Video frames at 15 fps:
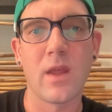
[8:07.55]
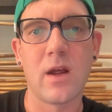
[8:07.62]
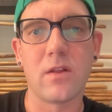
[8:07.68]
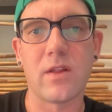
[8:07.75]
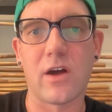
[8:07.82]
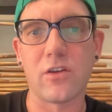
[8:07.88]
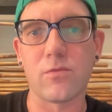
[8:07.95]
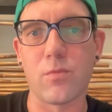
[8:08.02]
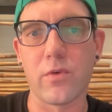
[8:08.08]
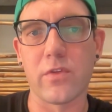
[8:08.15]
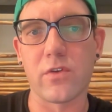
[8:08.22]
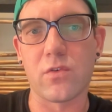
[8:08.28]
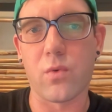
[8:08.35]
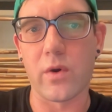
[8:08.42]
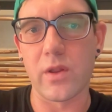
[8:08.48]
Allows more than
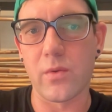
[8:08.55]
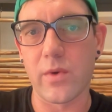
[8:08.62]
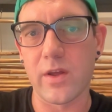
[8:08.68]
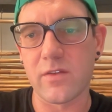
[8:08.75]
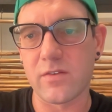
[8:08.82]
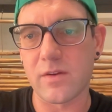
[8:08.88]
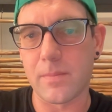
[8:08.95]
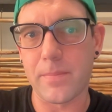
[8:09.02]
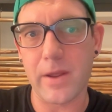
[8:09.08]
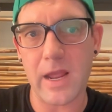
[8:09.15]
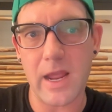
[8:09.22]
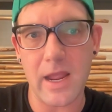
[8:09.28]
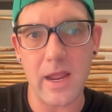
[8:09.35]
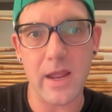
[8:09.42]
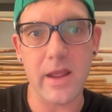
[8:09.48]
20 ways to
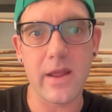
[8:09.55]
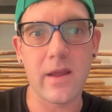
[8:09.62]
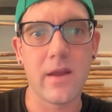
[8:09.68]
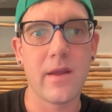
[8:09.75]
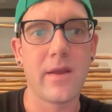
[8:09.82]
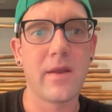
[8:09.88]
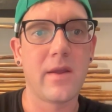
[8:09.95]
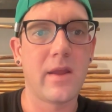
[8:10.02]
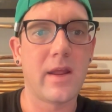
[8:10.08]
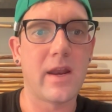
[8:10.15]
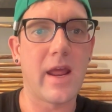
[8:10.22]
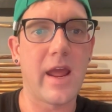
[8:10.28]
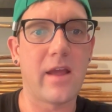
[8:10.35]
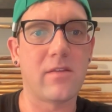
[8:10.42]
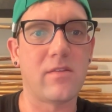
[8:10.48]
pay. It
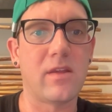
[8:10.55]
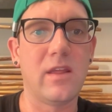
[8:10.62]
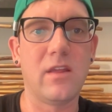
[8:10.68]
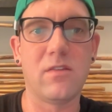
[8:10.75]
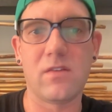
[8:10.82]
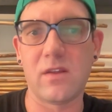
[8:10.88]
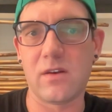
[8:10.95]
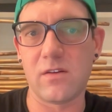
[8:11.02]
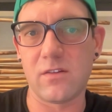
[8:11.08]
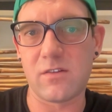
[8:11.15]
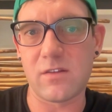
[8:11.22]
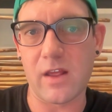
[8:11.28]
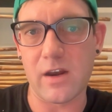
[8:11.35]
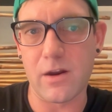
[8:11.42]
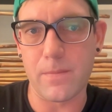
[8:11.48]
has easy to
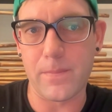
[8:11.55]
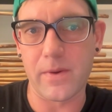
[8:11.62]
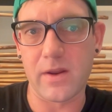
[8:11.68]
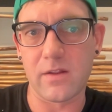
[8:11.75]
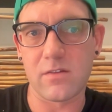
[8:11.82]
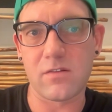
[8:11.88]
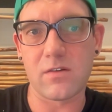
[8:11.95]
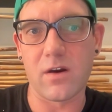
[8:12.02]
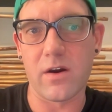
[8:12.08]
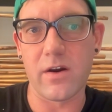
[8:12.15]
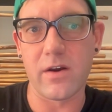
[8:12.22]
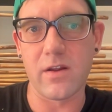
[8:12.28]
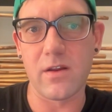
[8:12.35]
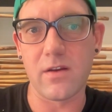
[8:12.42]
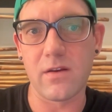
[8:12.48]
set up and get
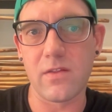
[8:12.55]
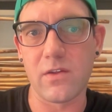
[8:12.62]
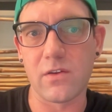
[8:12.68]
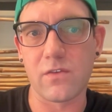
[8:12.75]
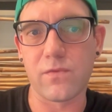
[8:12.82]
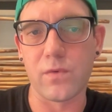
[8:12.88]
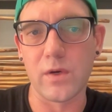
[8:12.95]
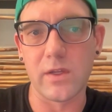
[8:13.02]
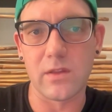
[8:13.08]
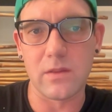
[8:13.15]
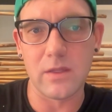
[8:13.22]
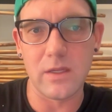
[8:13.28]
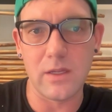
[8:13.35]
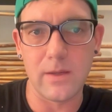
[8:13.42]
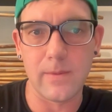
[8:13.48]
started. There's free
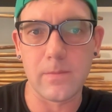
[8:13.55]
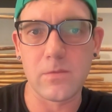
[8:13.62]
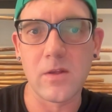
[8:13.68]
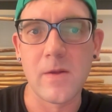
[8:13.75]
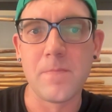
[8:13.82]
themes.